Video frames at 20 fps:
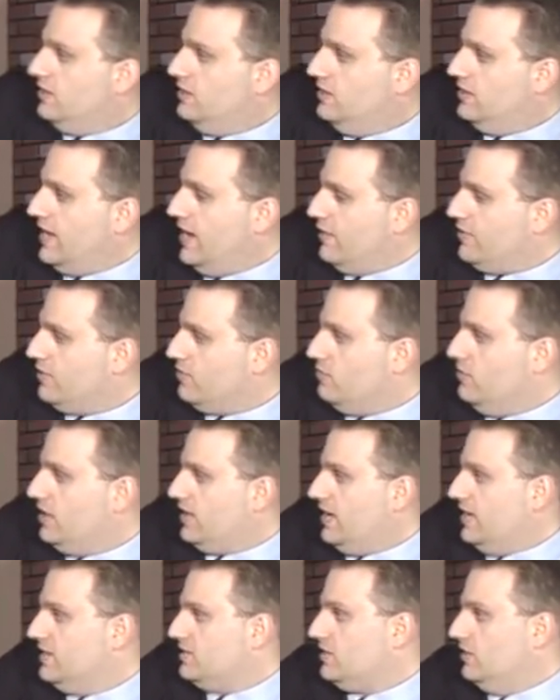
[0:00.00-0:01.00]
now the rook
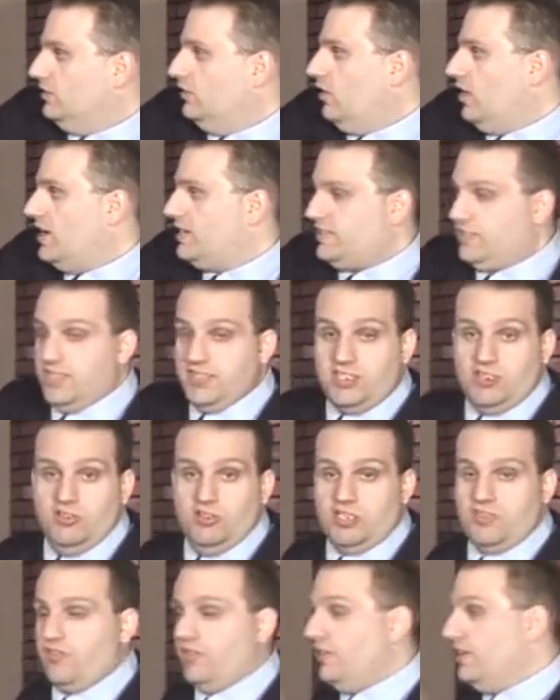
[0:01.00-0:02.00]
has lost its
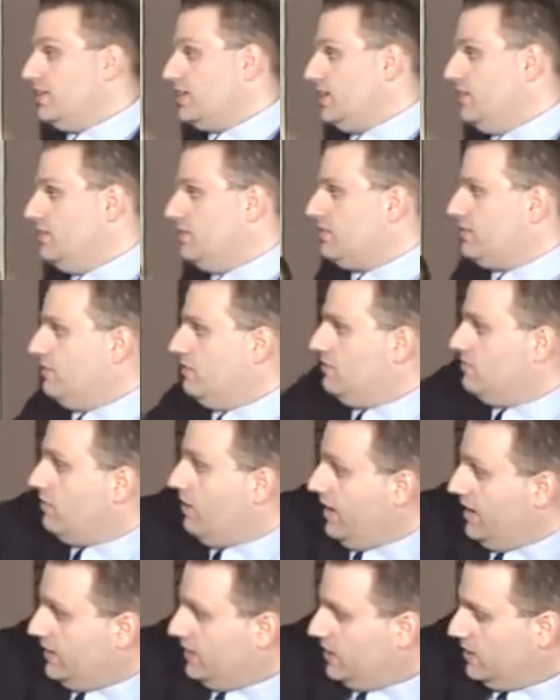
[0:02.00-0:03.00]
usefulness on the third
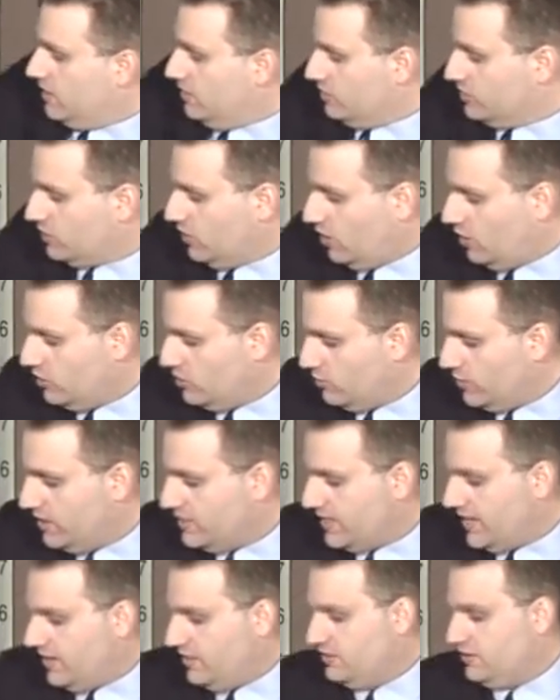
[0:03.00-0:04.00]
rank and goes all the way
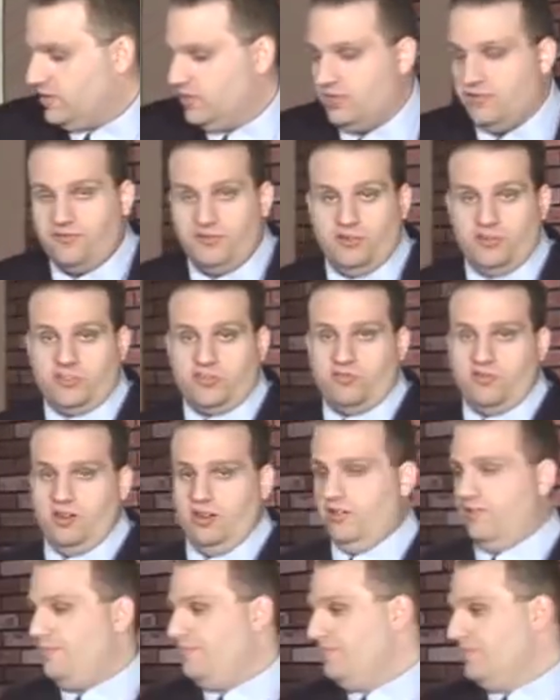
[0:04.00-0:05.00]
down to the first
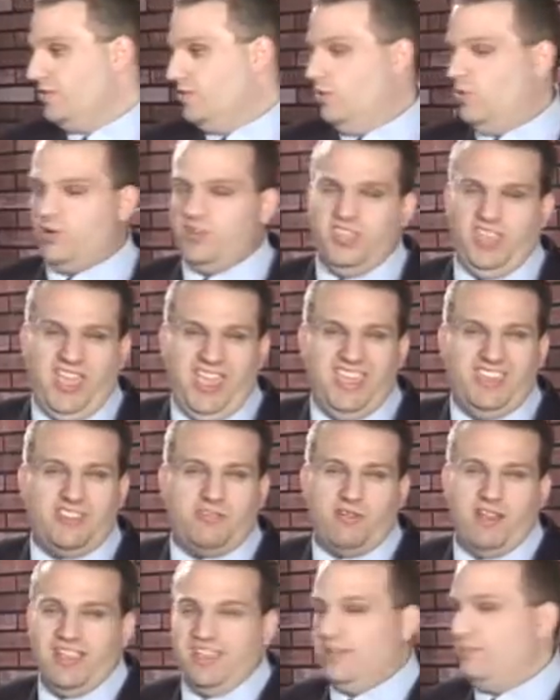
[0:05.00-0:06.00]
row, or the eighth
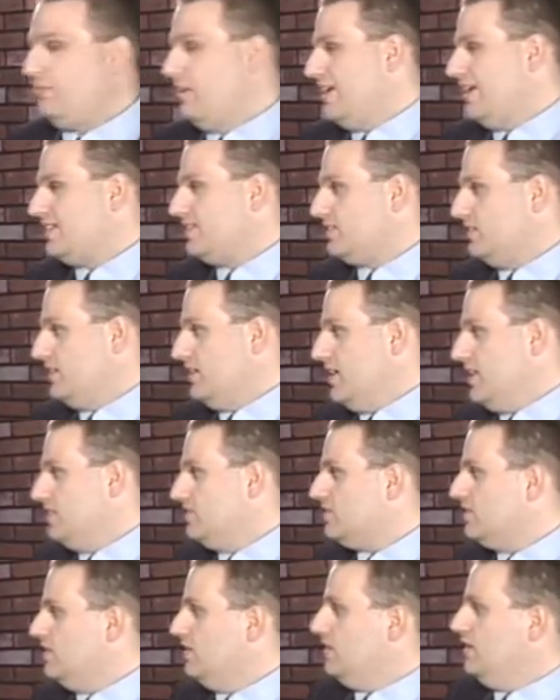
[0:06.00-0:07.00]
rank in black's
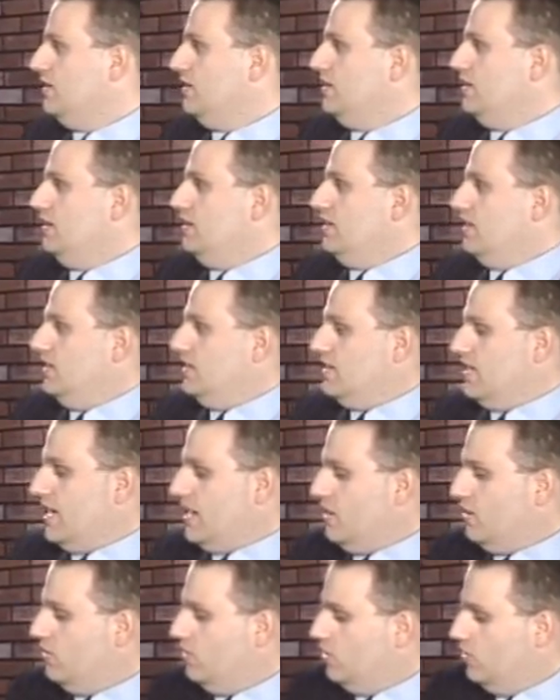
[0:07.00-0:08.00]
case. And
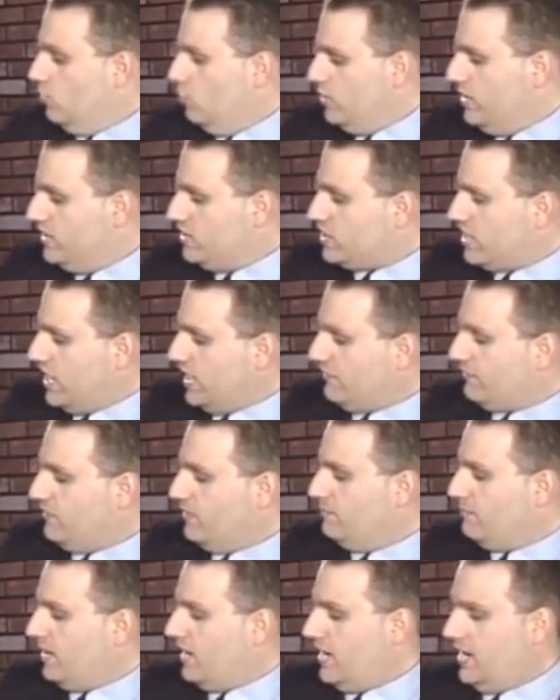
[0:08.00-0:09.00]
now we check
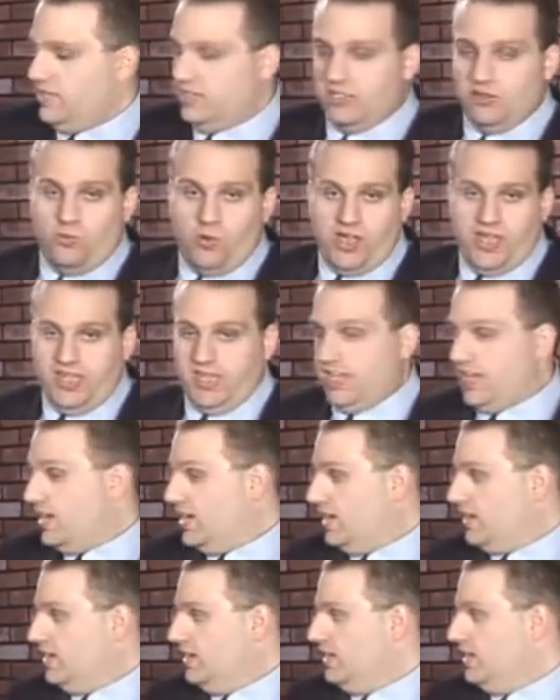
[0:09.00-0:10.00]
from behind the white
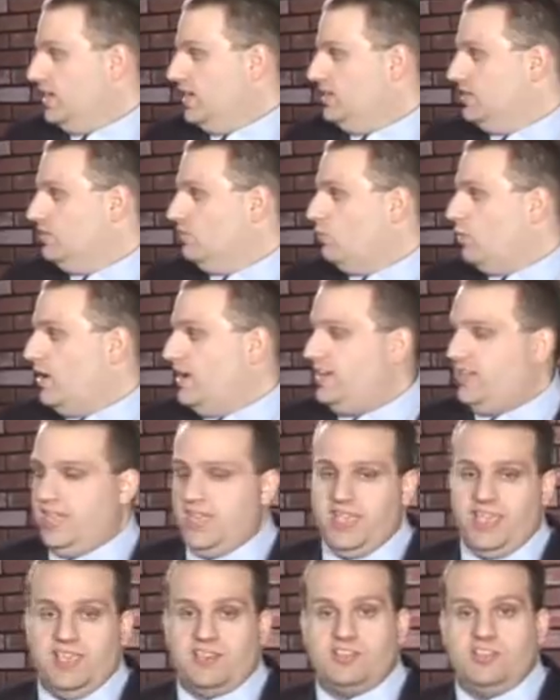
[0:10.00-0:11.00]
king, and the white
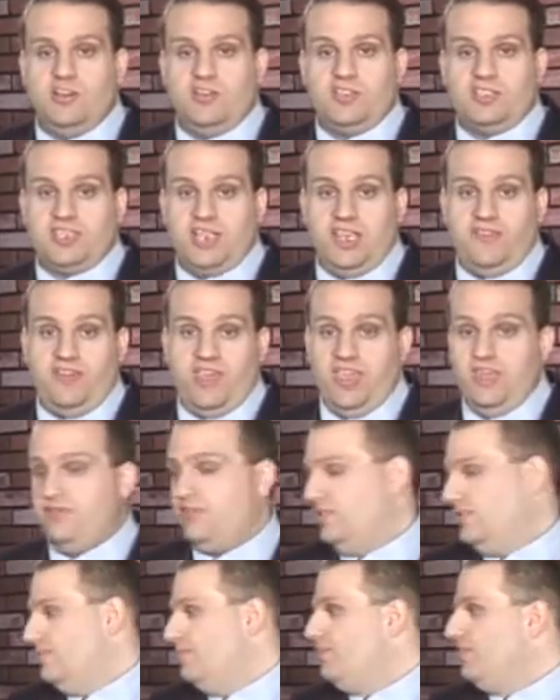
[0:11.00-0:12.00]
king has no safe
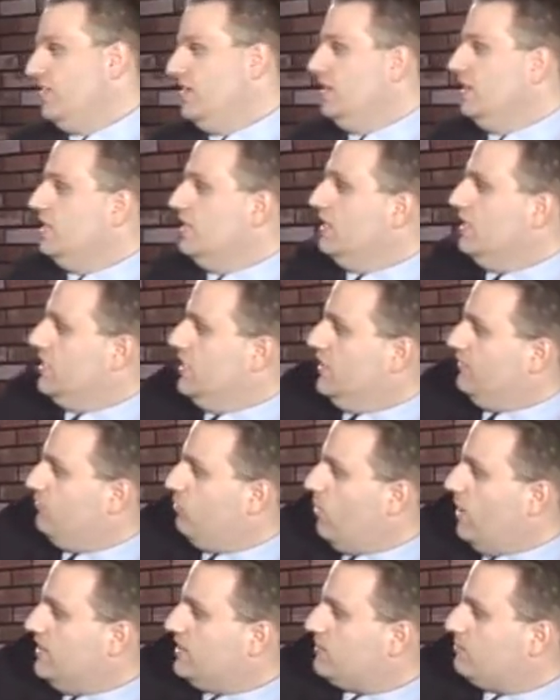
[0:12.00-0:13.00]
haven. If
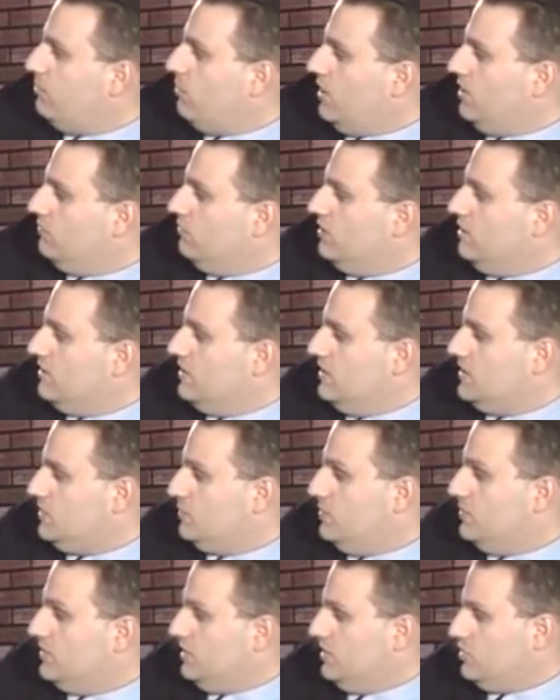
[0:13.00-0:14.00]
white's pawn were in this
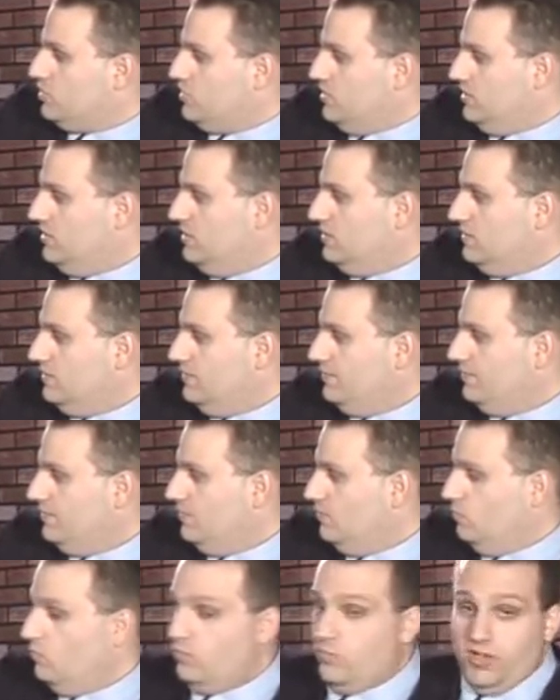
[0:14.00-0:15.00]
position,
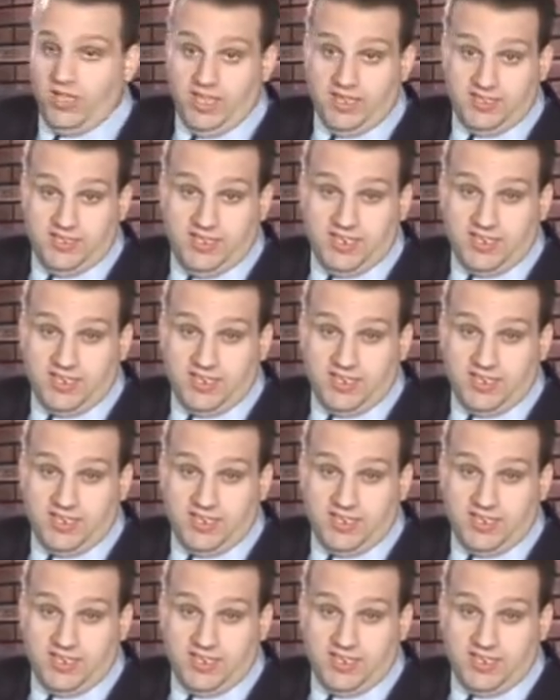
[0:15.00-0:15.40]
as the